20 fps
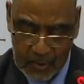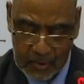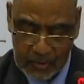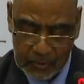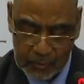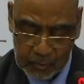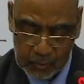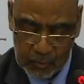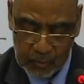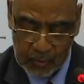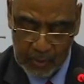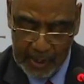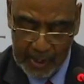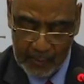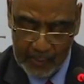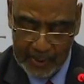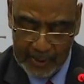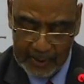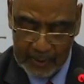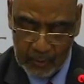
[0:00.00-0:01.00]
through
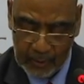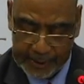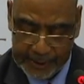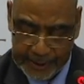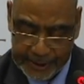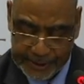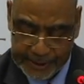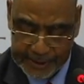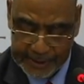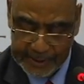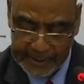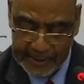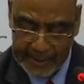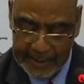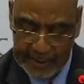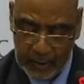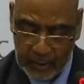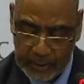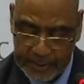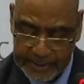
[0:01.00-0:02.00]
our
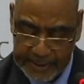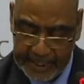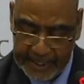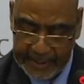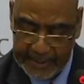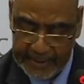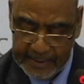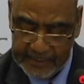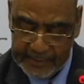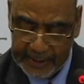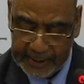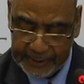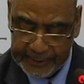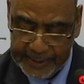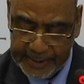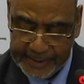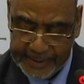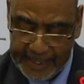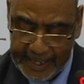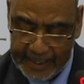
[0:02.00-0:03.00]
location alongside the
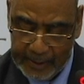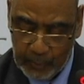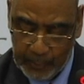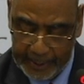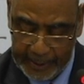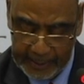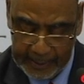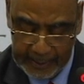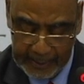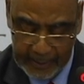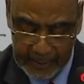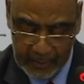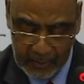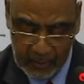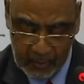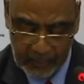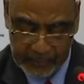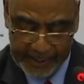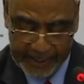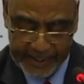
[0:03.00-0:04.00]
great highway
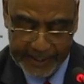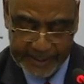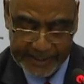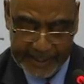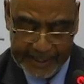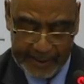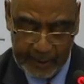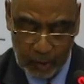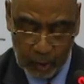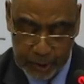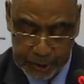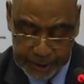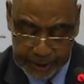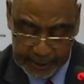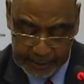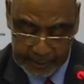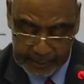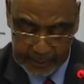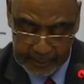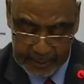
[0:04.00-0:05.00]
of the Indian
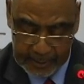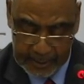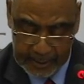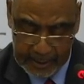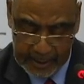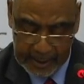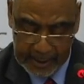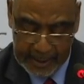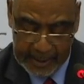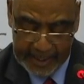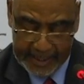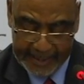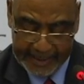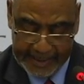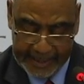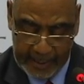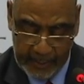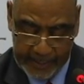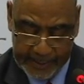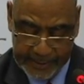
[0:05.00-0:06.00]
Ocean
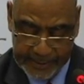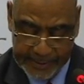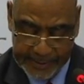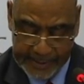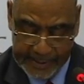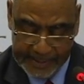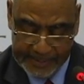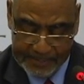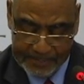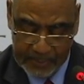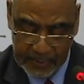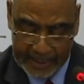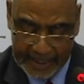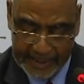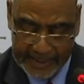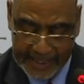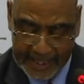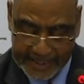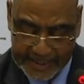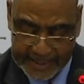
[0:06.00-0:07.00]
and our deep
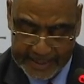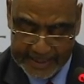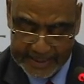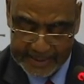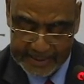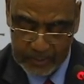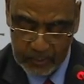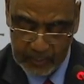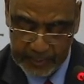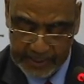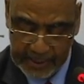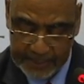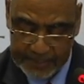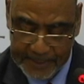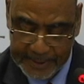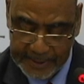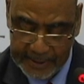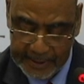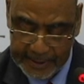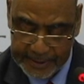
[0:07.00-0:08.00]
connections with the
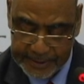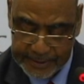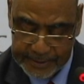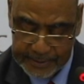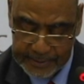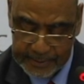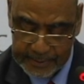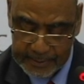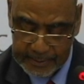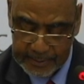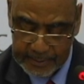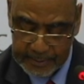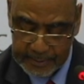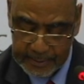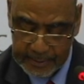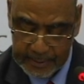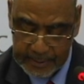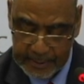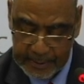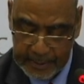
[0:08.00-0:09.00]
Middle East
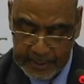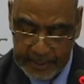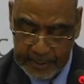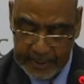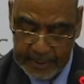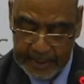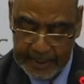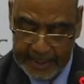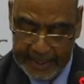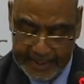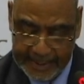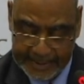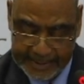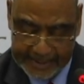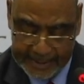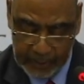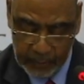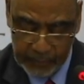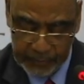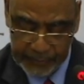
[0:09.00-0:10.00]
and
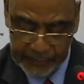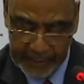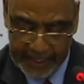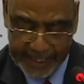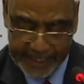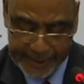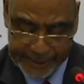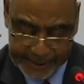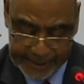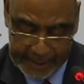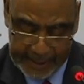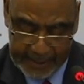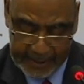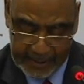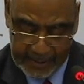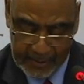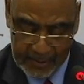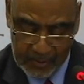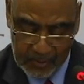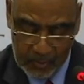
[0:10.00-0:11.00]
South
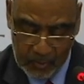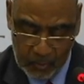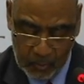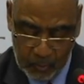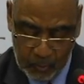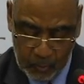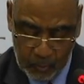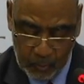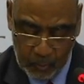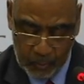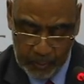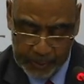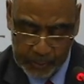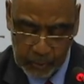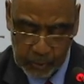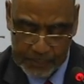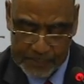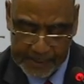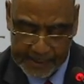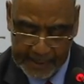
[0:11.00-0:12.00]
Asia. We
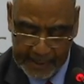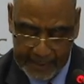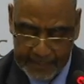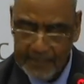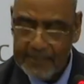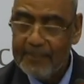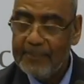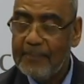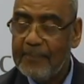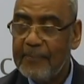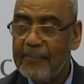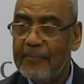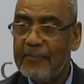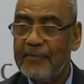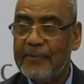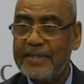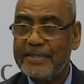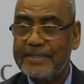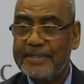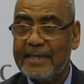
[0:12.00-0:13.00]
could become
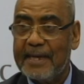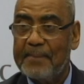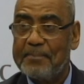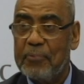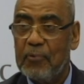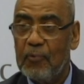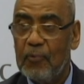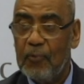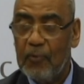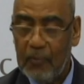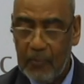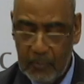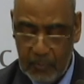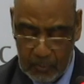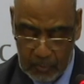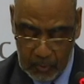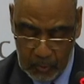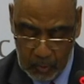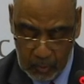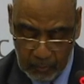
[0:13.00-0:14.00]
the Singapore
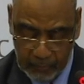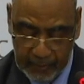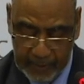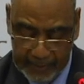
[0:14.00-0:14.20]
of